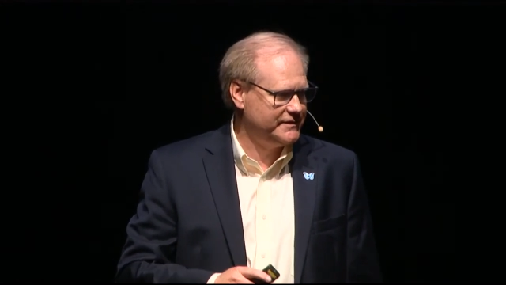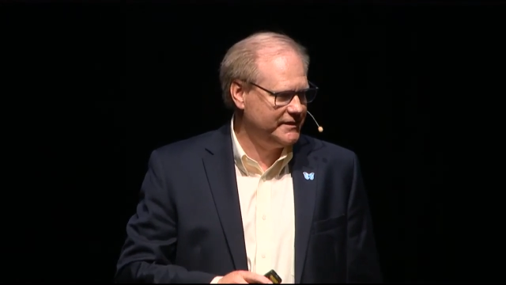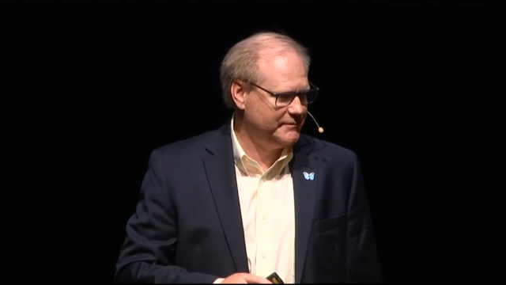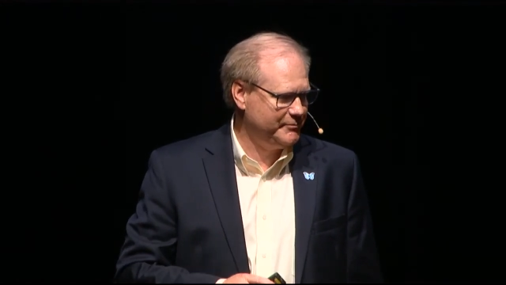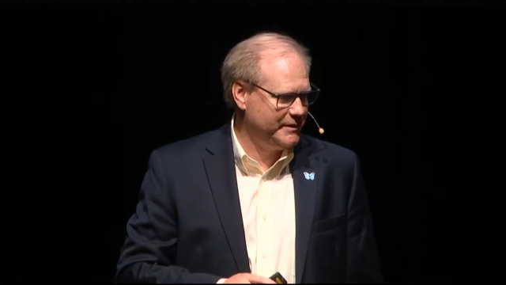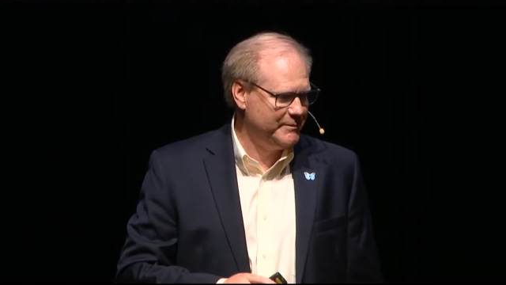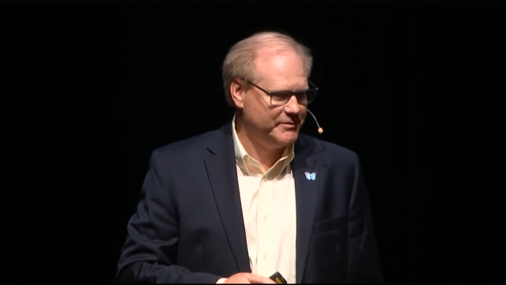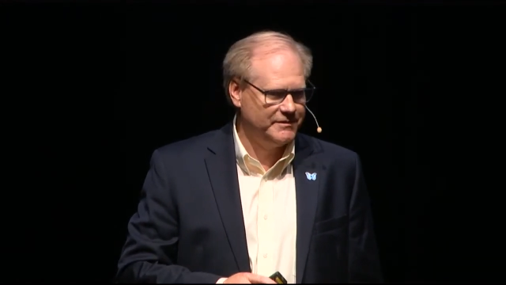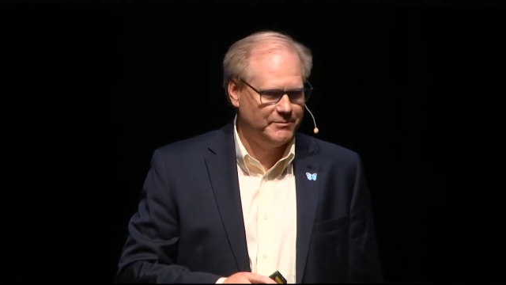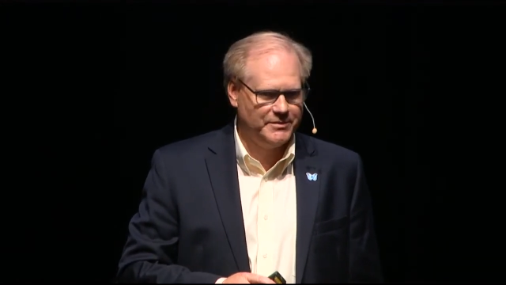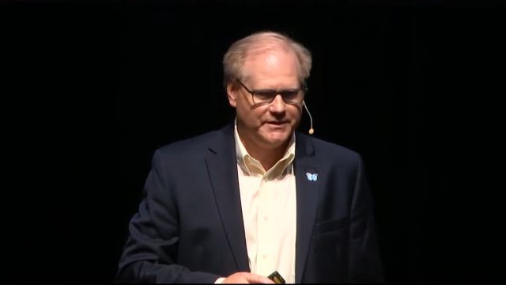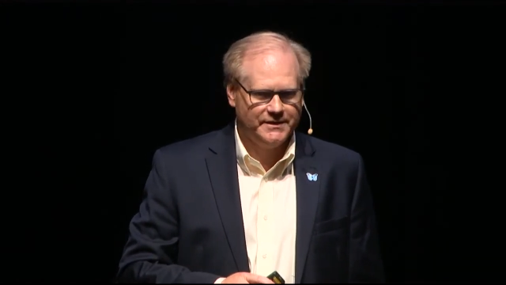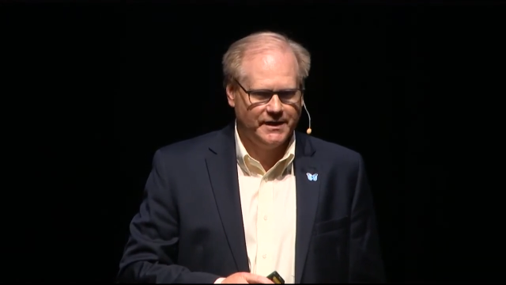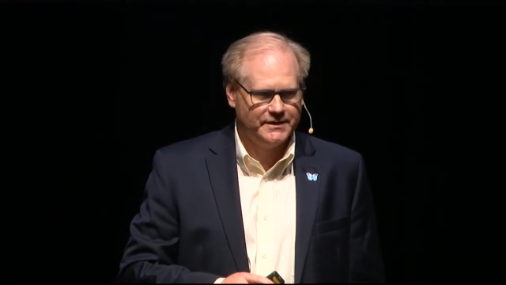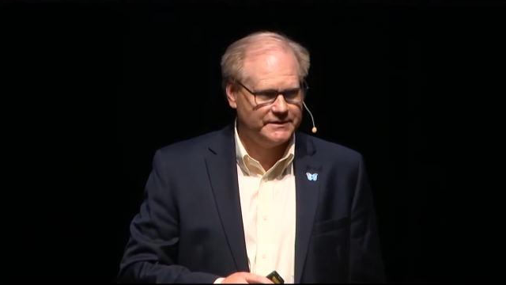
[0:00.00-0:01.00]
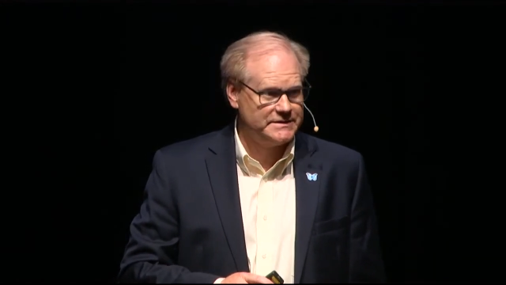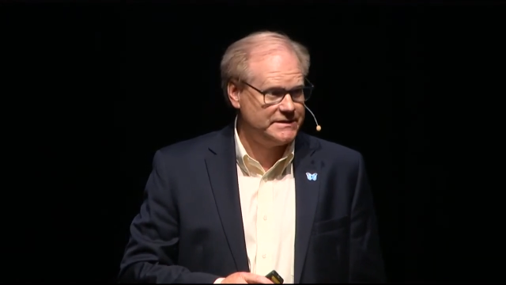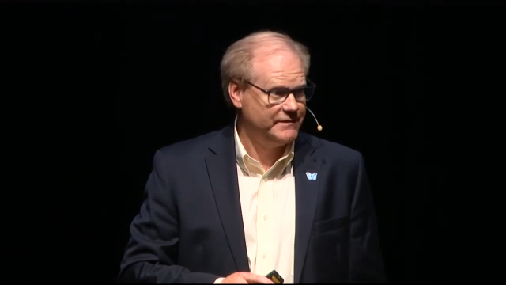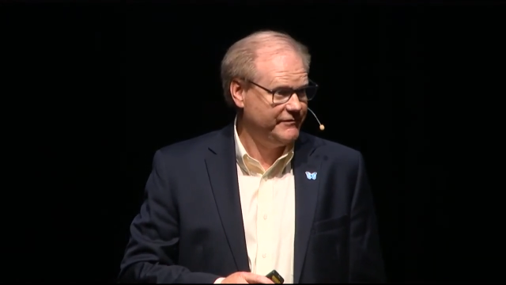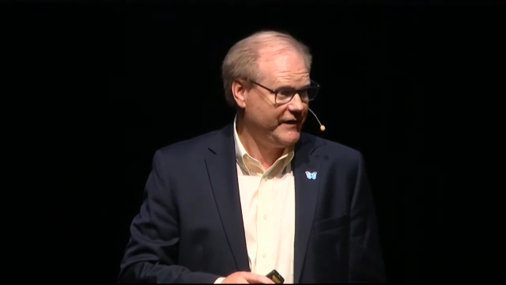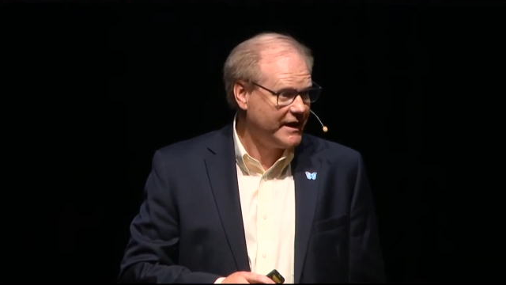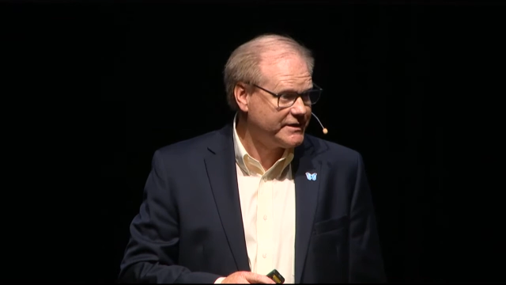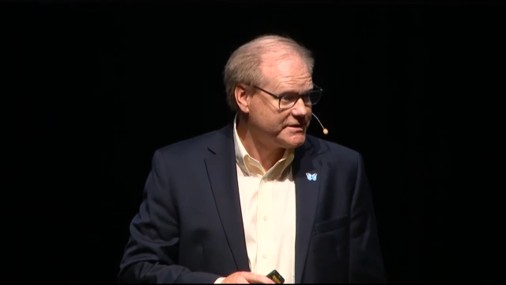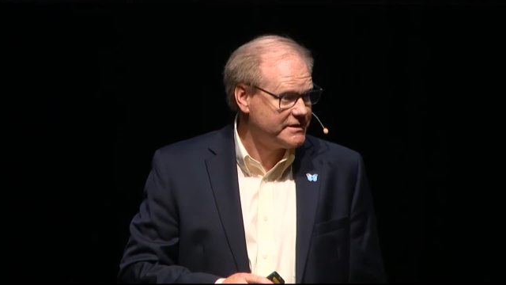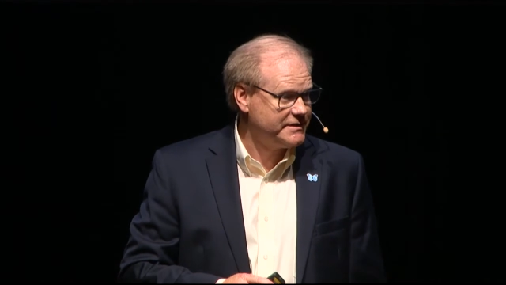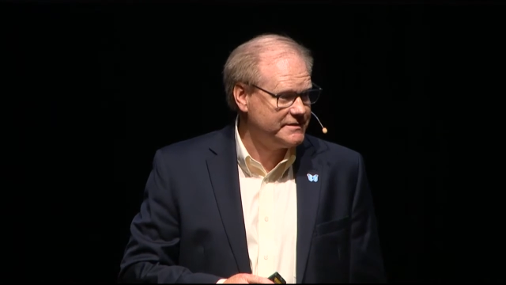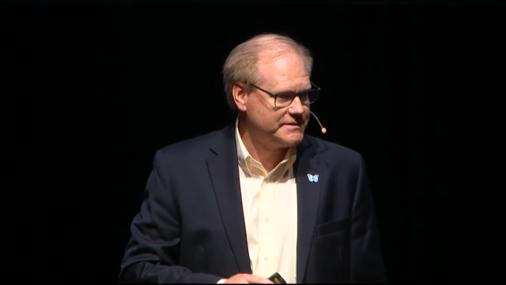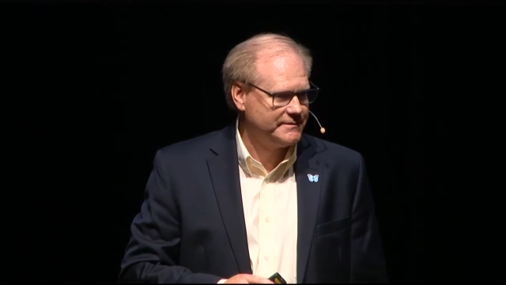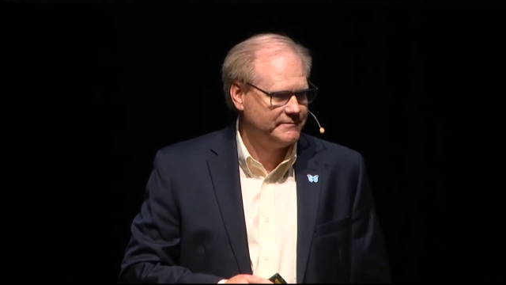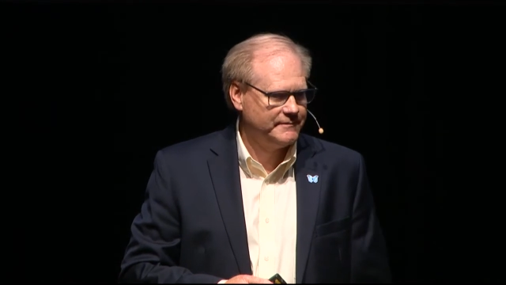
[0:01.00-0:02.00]
that people have been dealt is
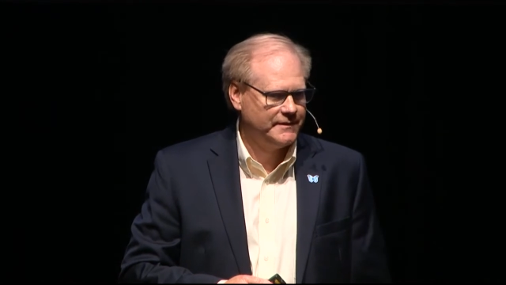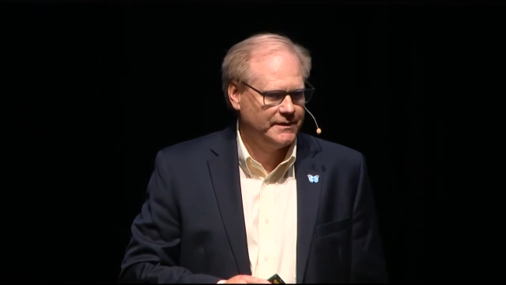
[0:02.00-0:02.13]
infections.